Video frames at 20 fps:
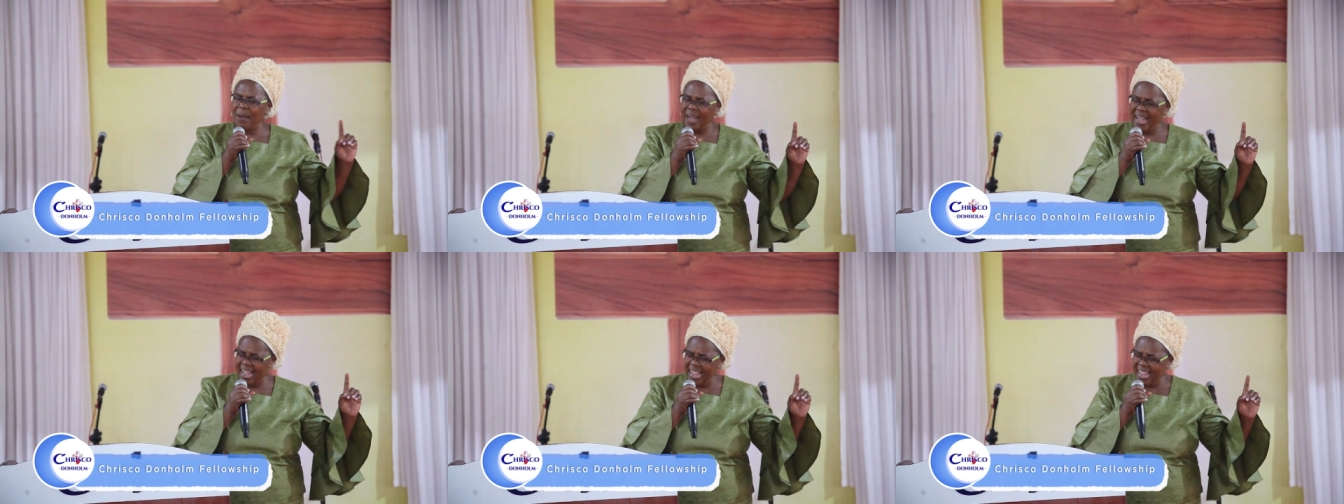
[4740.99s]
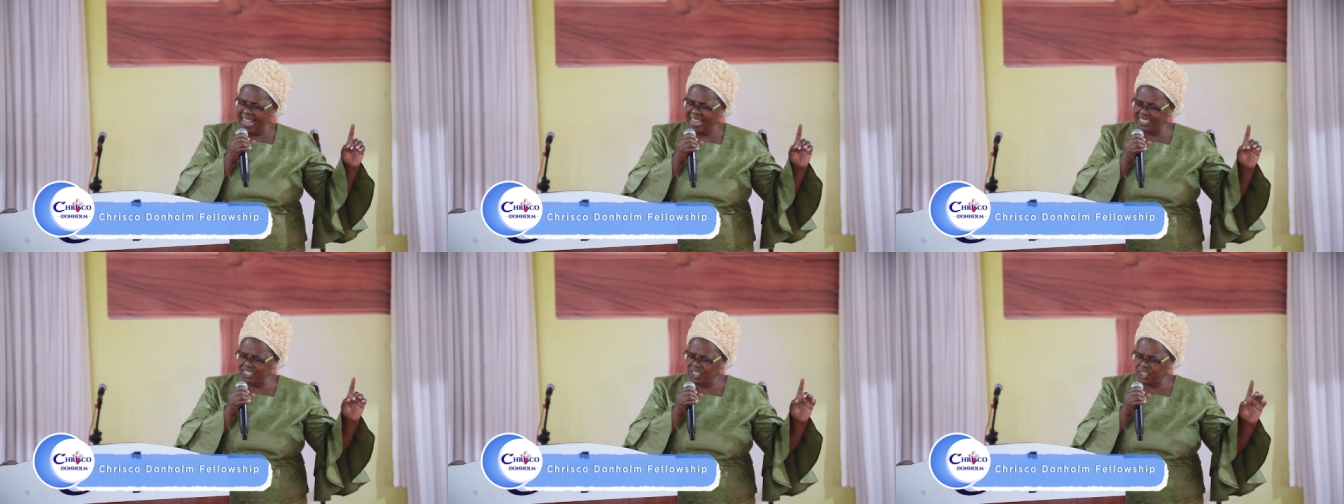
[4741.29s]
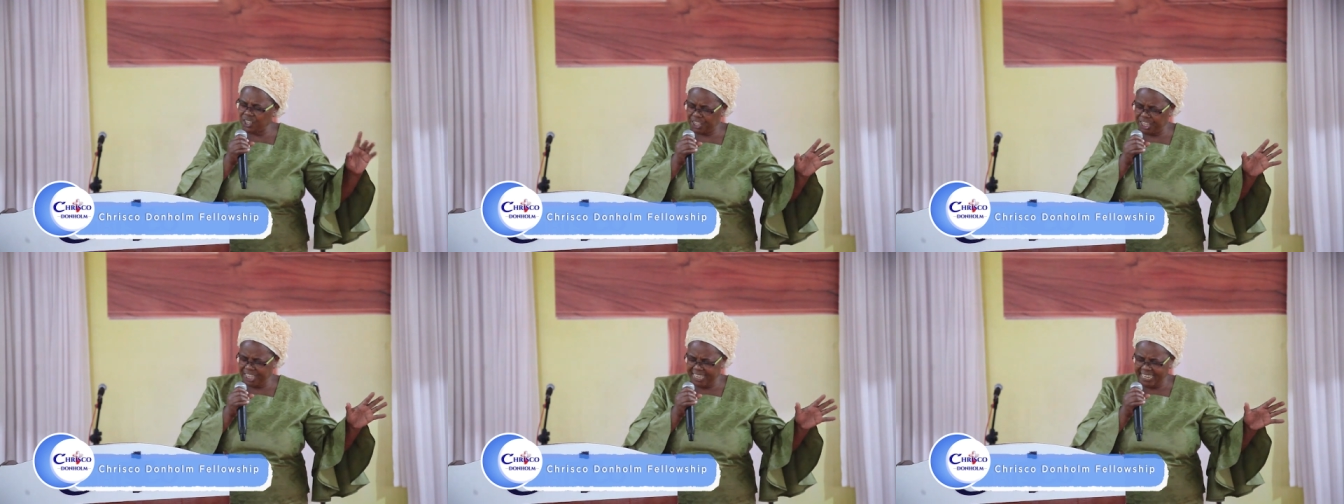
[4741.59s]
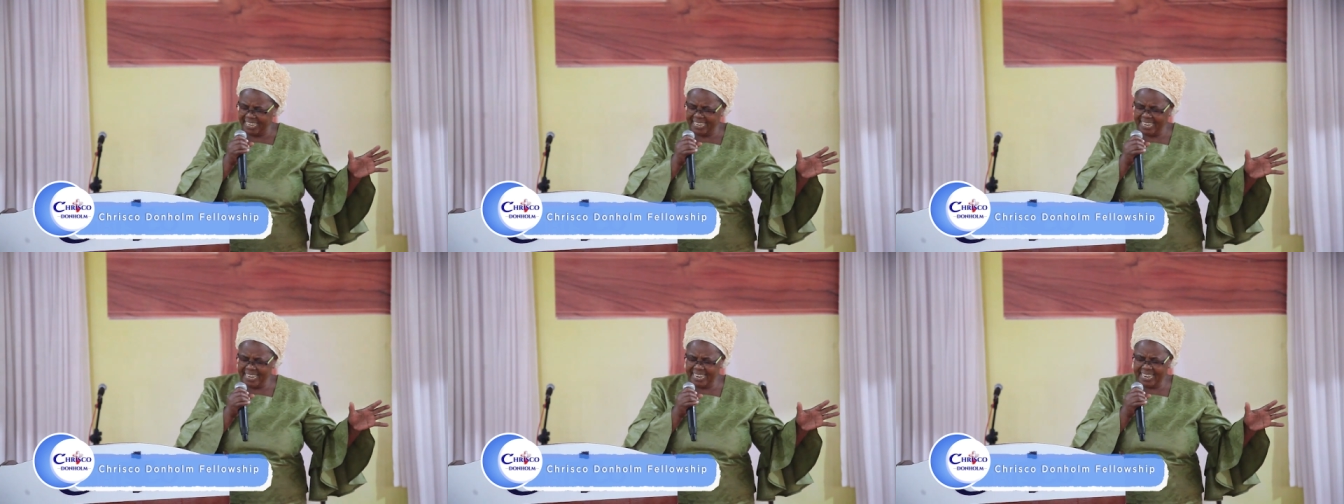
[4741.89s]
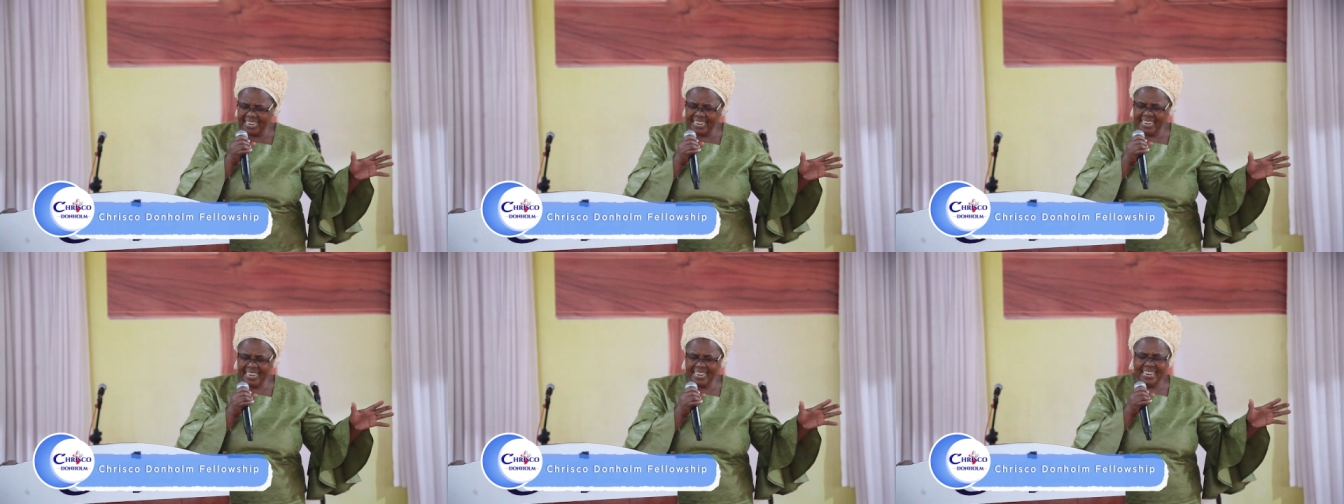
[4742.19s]

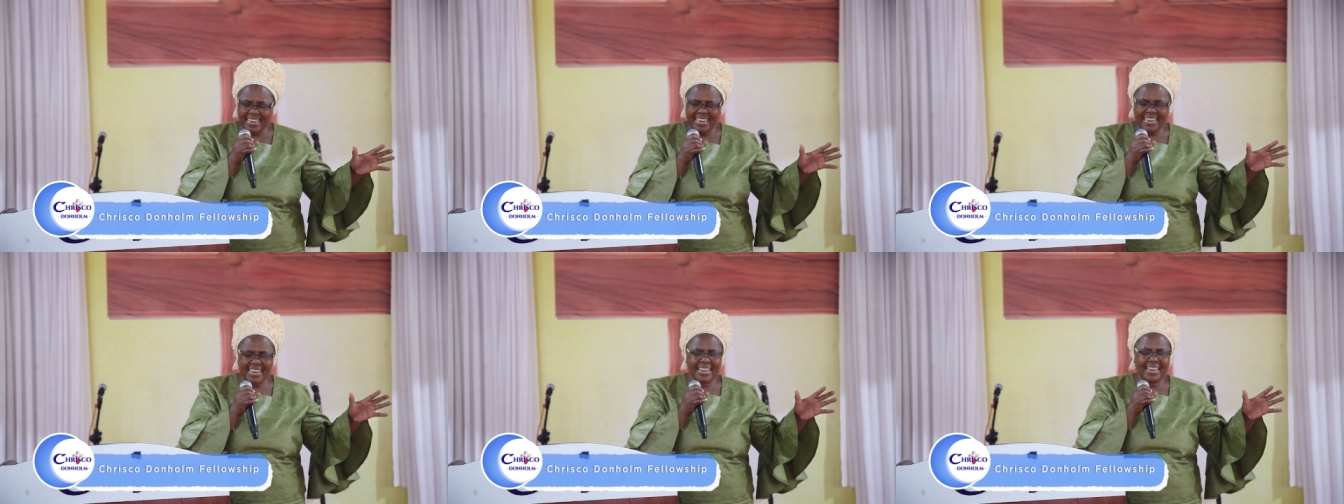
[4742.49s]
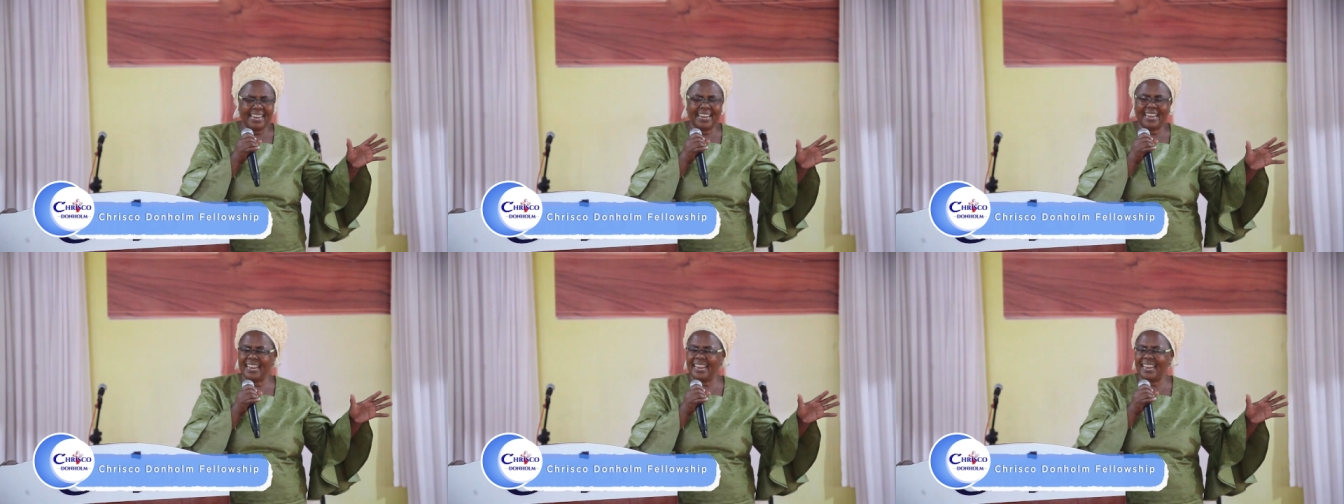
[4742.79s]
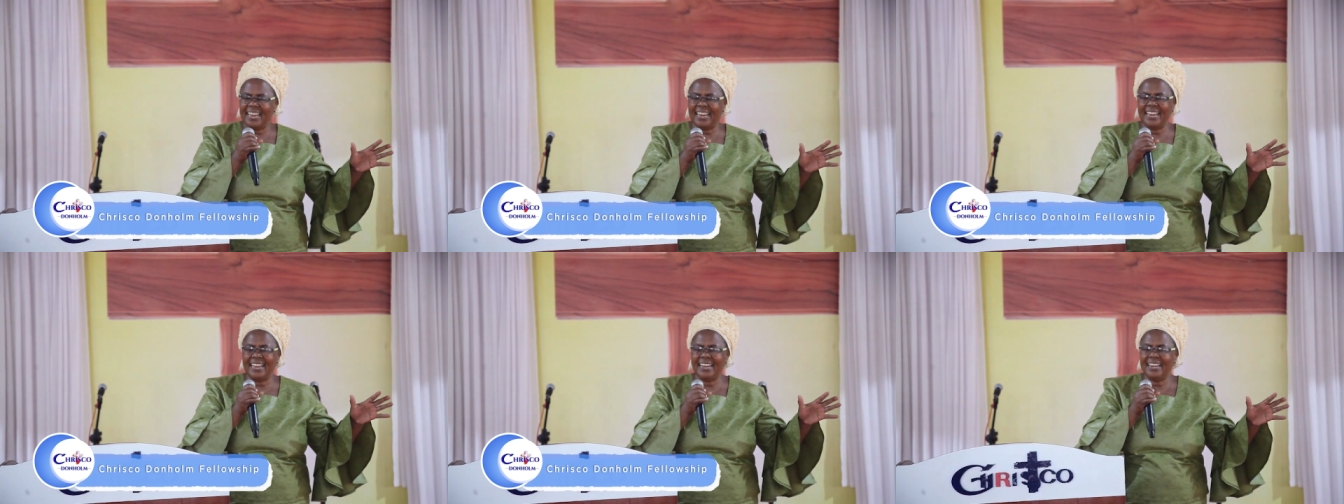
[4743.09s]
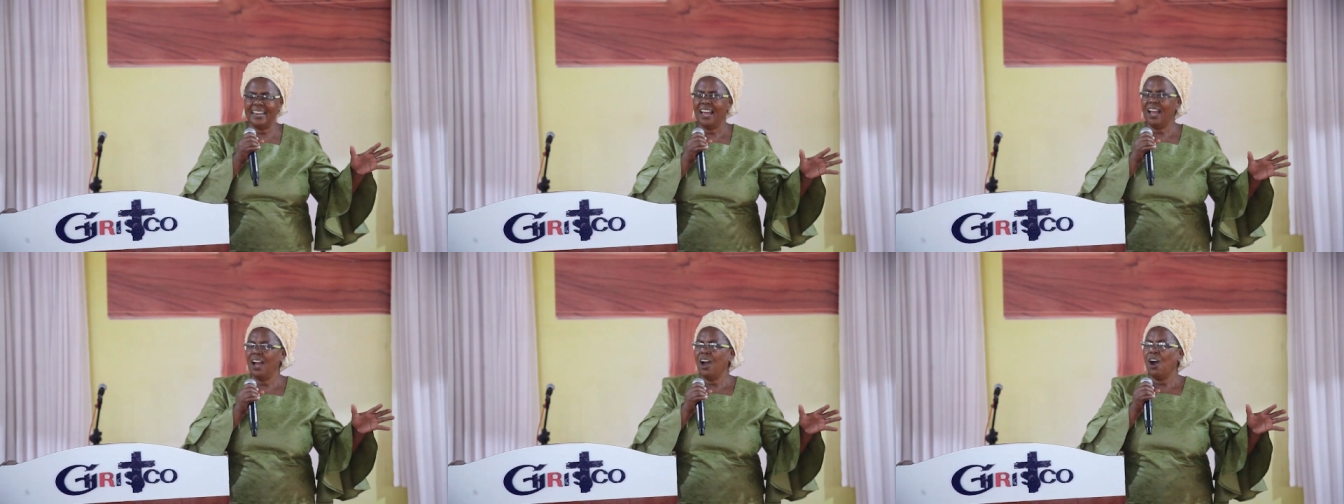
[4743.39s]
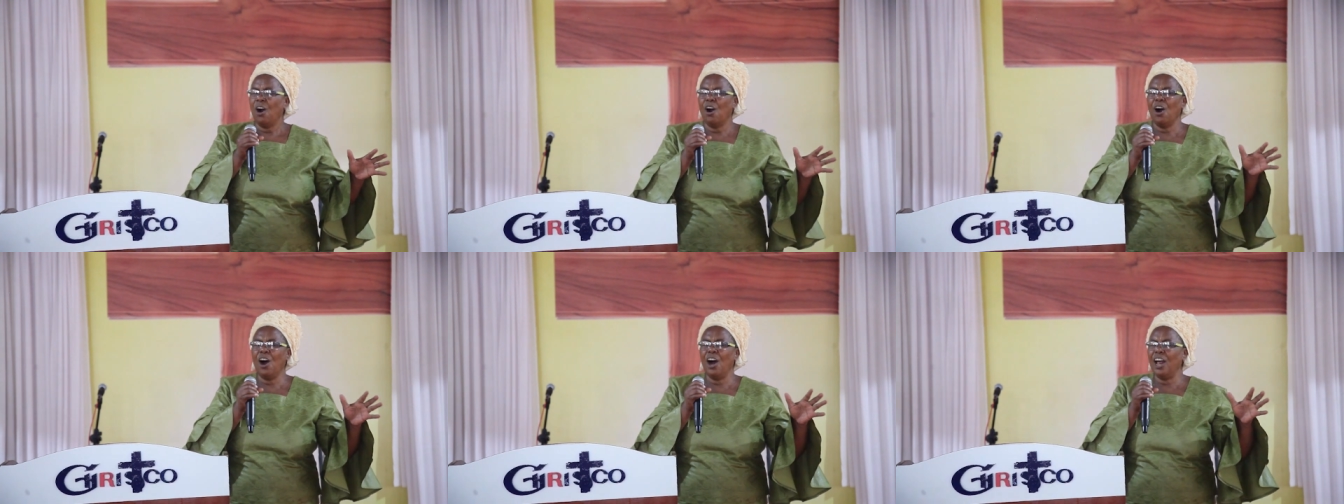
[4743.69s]
marching in.
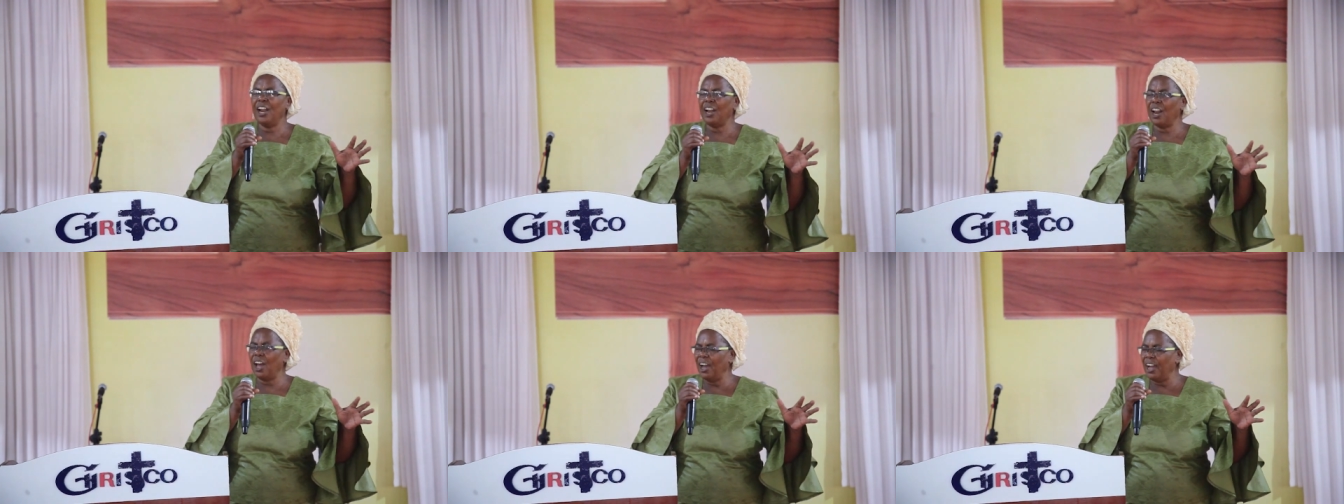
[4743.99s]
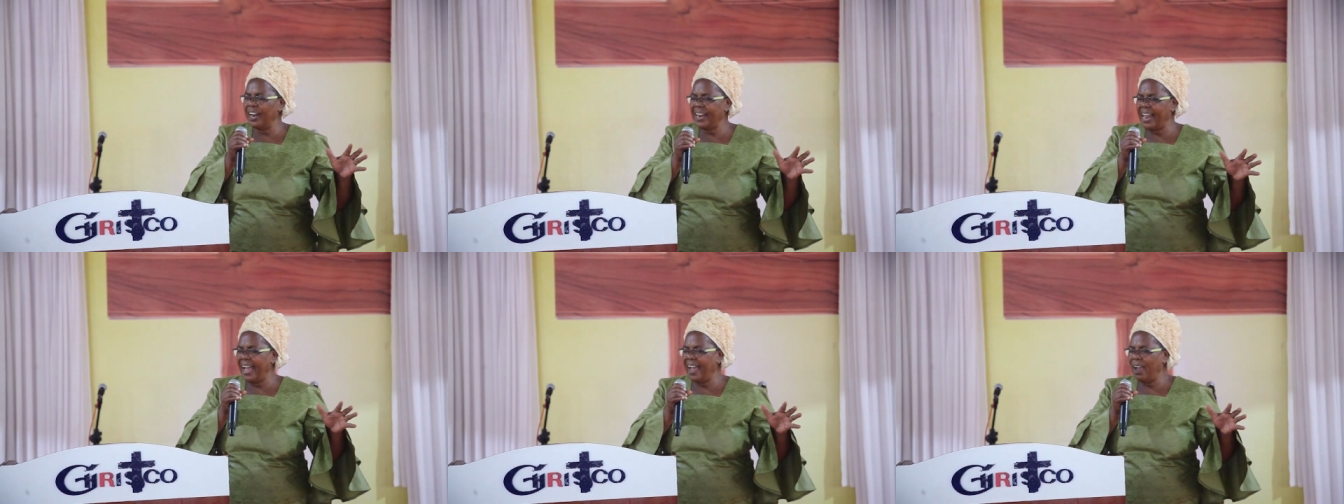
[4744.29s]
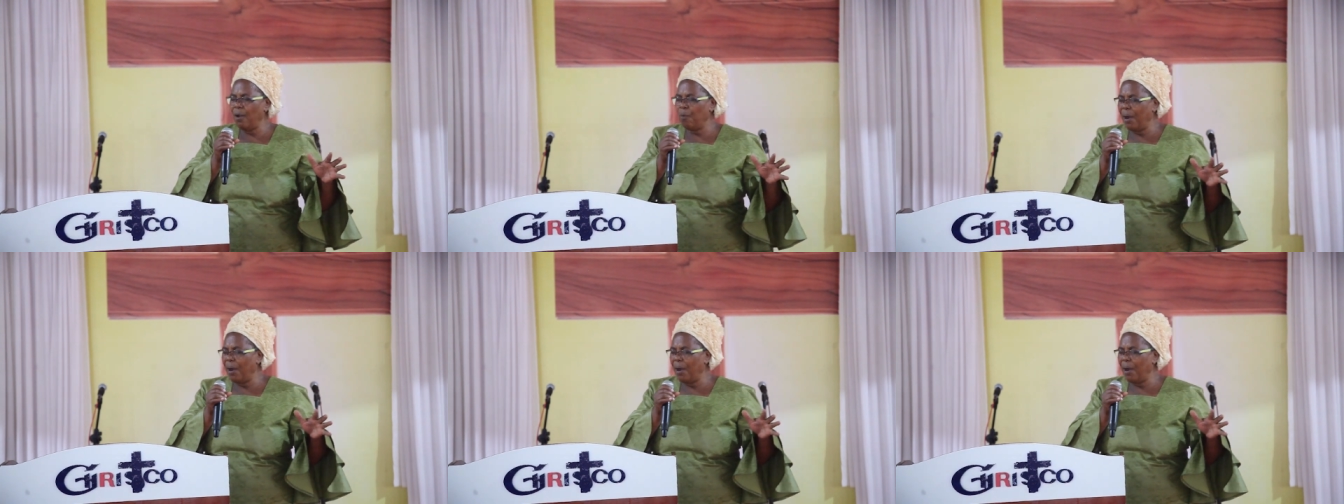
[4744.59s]
Oh, Lord, I